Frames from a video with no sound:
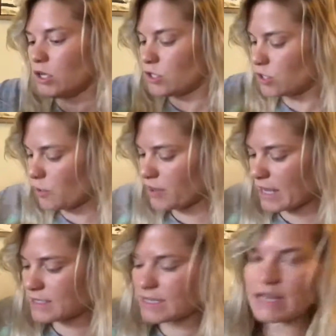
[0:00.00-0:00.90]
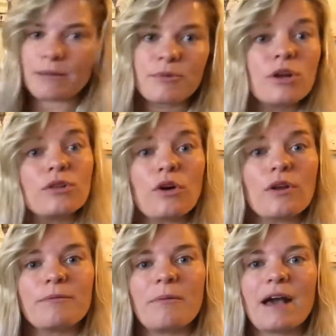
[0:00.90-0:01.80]
So with that said, I'm going to load
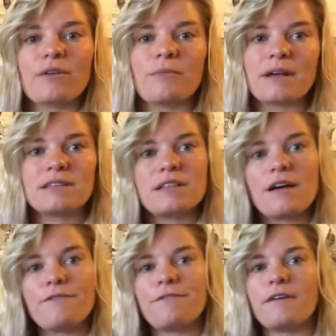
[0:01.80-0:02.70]
up the pack with my stuff.